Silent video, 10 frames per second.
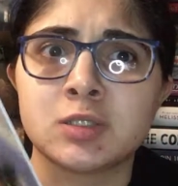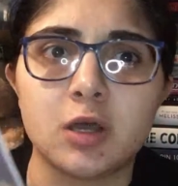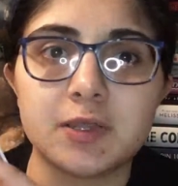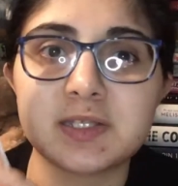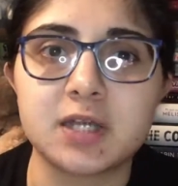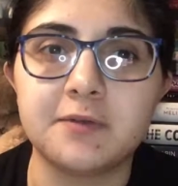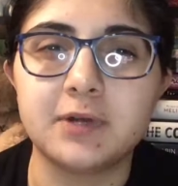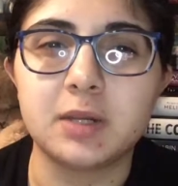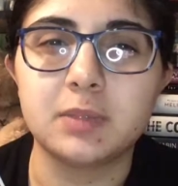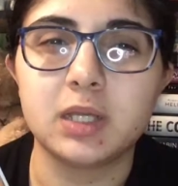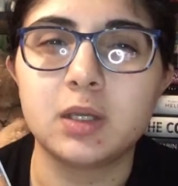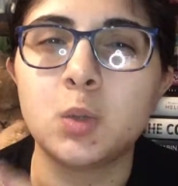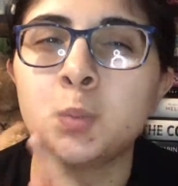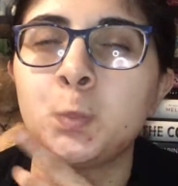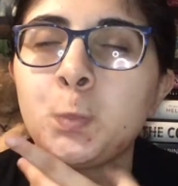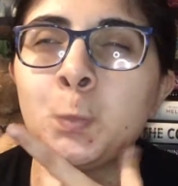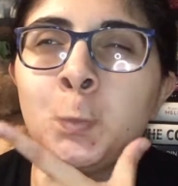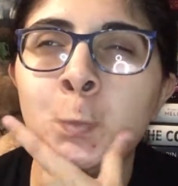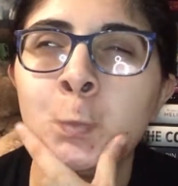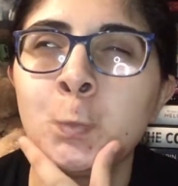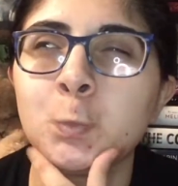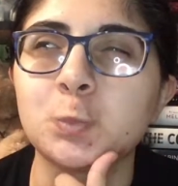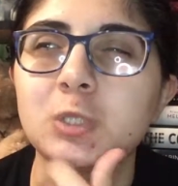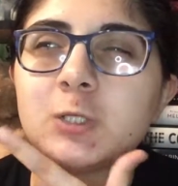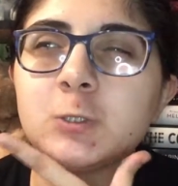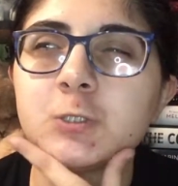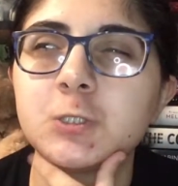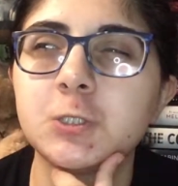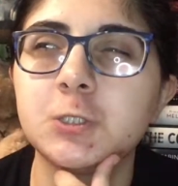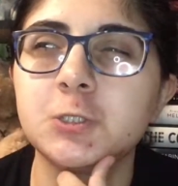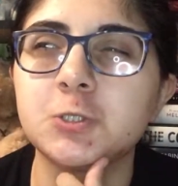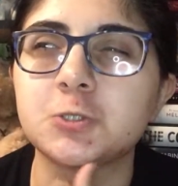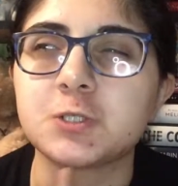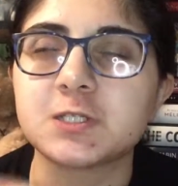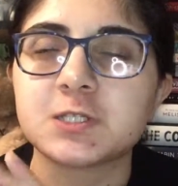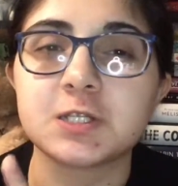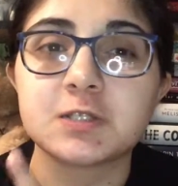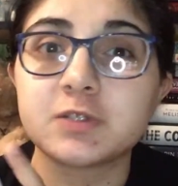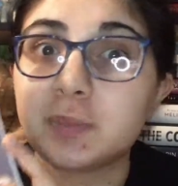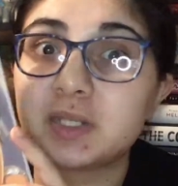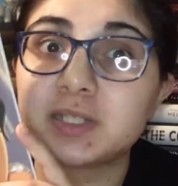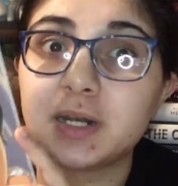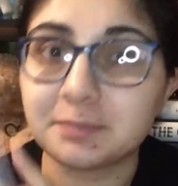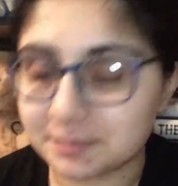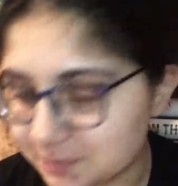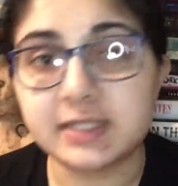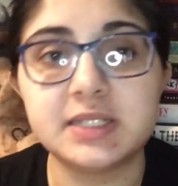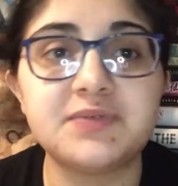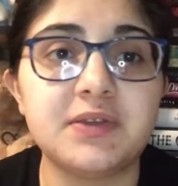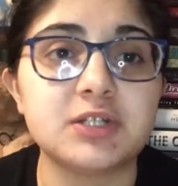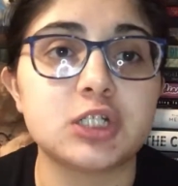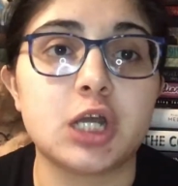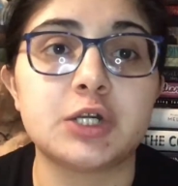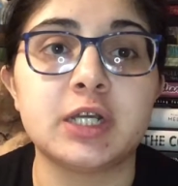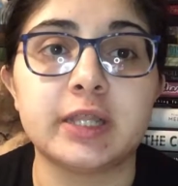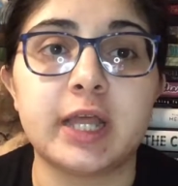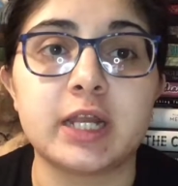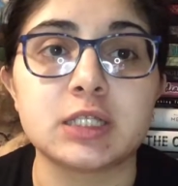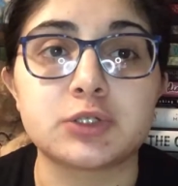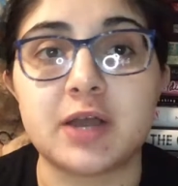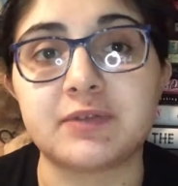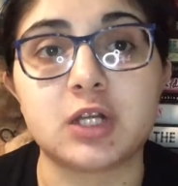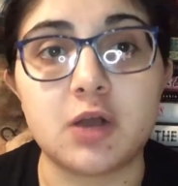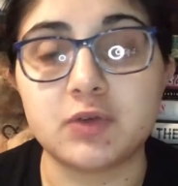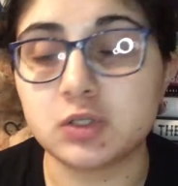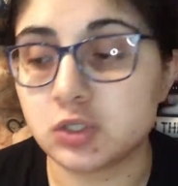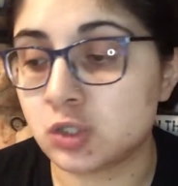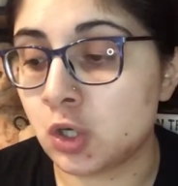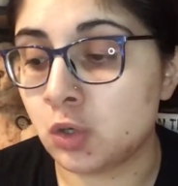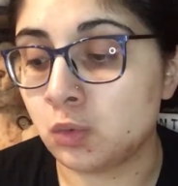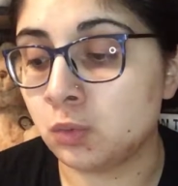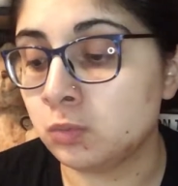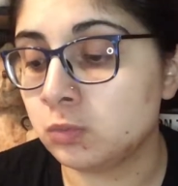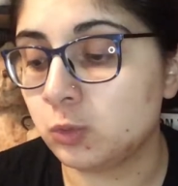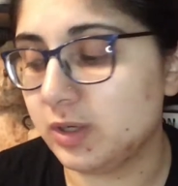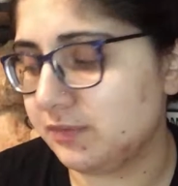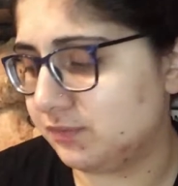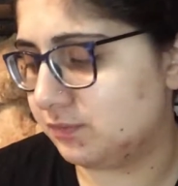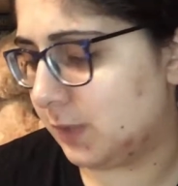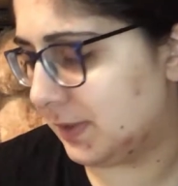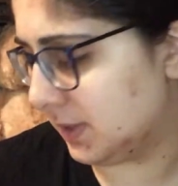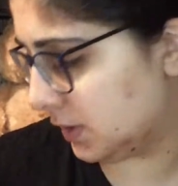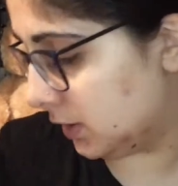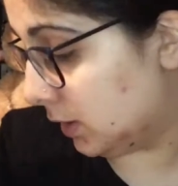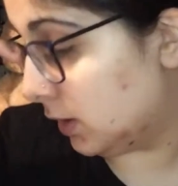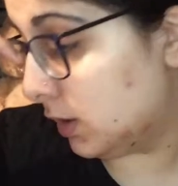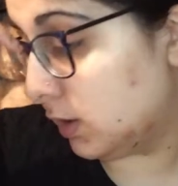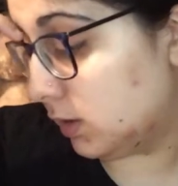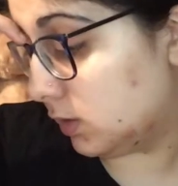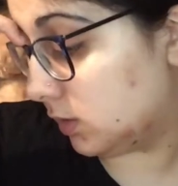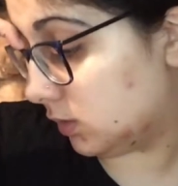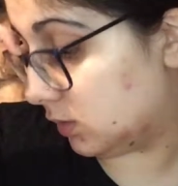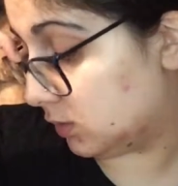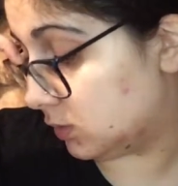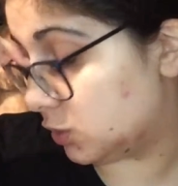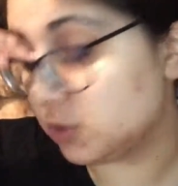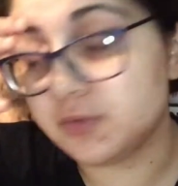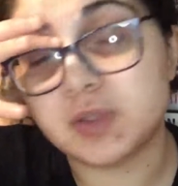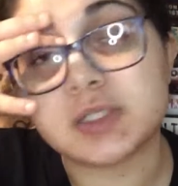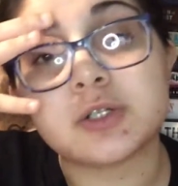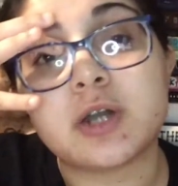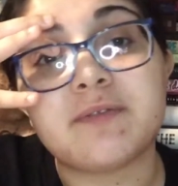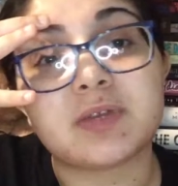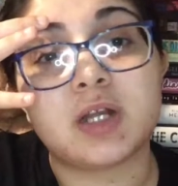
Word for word: saw this cover and I'm like, that looks interesting, so I picked it up. Next is favorite genre, and that is graphic novels. So quite I think 2 of these are graphic